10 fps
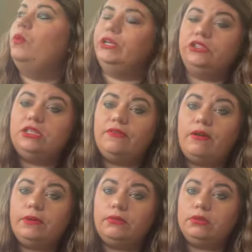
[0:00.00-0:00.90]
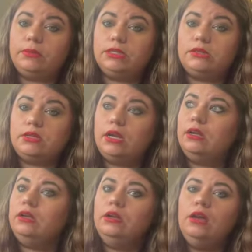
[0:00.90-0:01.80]
weird stuff happening at the bars outside.
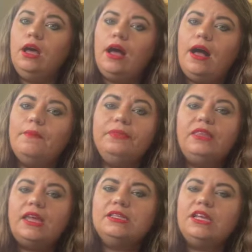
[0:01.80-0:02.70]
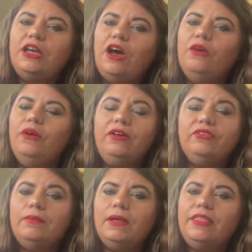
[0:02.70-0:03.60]
Things go
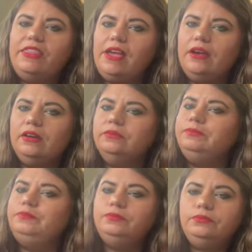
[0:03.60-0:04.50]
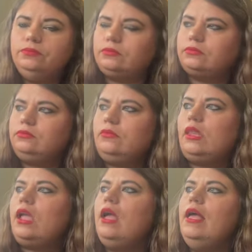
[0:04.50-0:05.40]
from there.
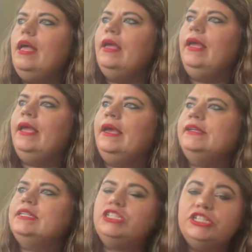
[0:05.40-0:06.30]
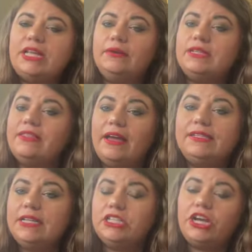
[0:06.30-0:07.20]
And it turns out
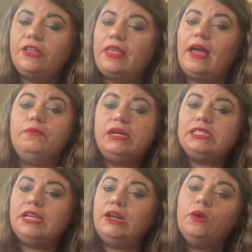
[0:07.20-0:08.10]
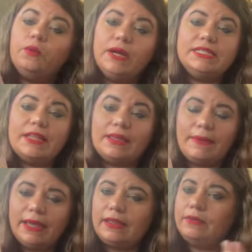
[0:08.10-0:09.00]
that that Preston was the
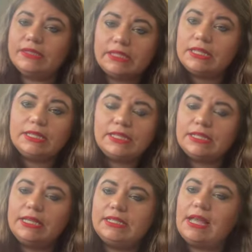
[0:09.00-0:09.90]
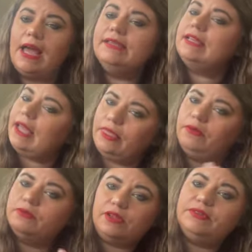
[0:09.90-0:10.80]
man that was in disguise, and
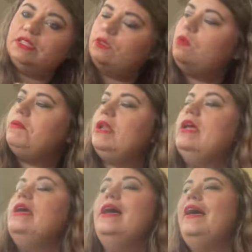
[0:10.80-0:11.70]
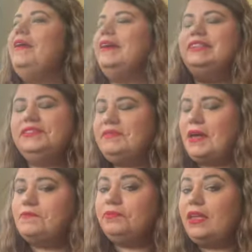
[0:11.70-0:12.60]
Catherine was obviously the woman. And yeah,
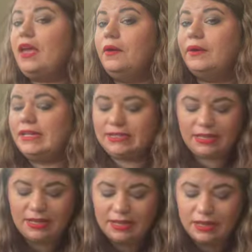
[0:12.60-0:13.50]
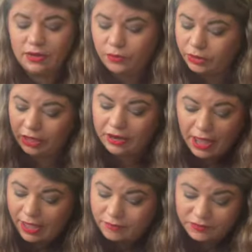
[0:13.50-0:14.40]
it was really good. I
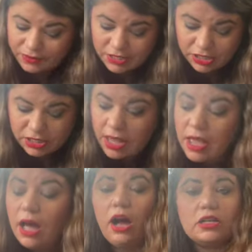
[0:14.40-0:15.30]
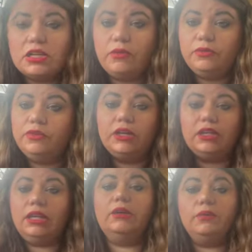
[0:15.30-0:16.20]
gave it 5 stars. Also for
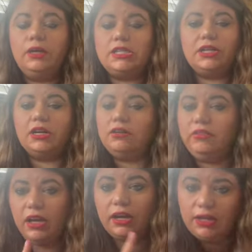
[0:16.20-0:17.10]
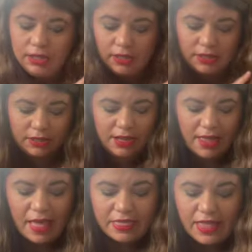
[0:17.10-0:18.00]
the historical vlog.
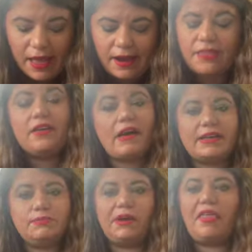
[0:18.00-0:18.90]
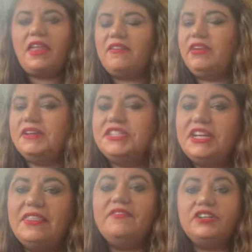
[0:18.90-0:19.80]
Then the last book that I finished
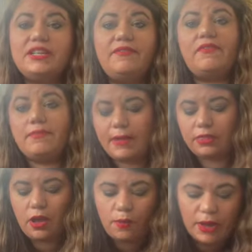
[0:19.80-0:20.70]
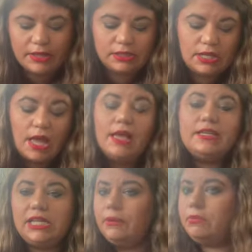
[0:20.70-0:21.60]
in the first half of the month was
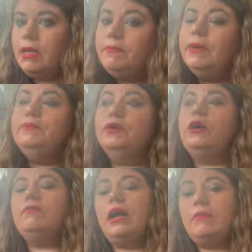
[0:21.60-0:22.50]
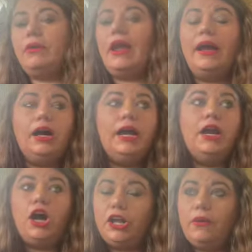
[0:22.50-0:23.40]
Stay With Me by Brooke Montgomery. I got an
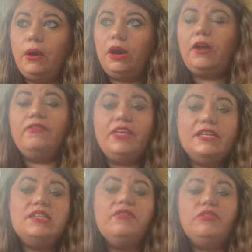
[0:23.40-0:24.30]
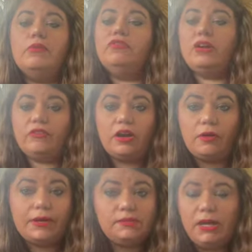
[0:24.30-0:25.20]
audio arc of this from Forever and
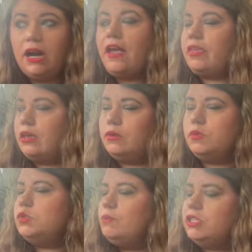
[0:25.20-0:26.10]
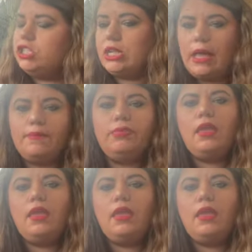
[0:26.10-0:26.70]
Always PR. Thank you so much to them.